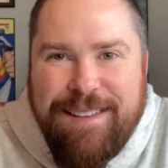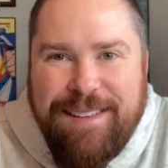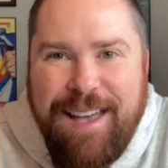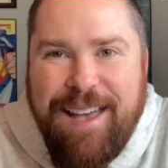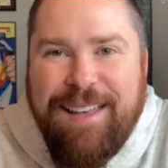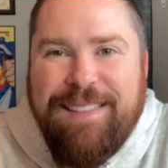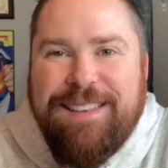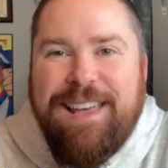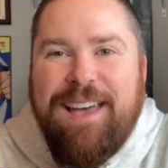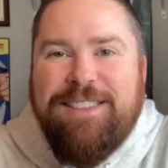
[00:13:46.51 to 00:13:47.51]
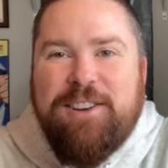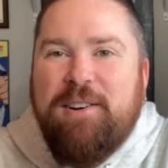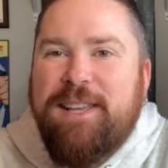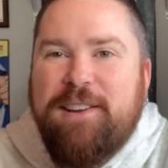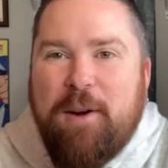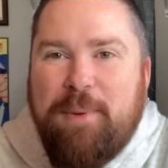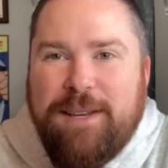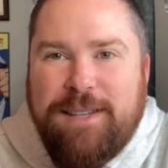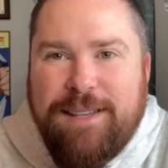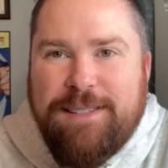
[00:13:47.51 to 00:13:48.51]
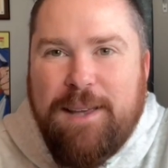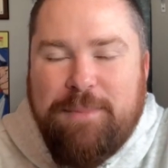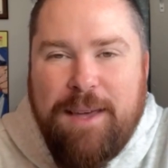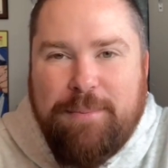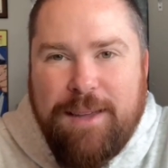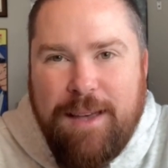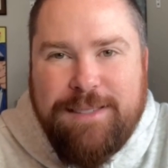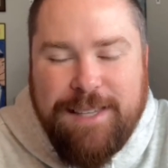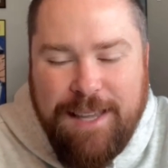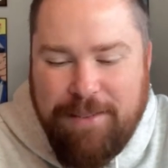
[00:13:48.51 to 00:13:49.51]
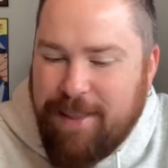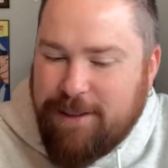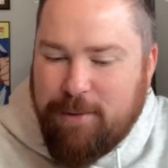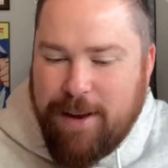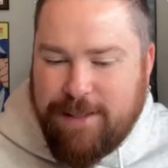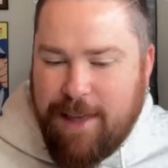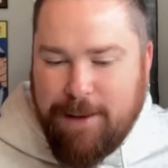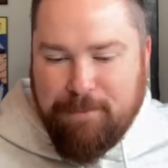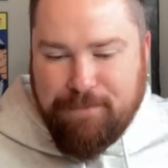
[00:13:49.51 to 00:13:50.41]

Yeah, the tithe is already in our paychecks. It's up to us to give it. That's right, Sally.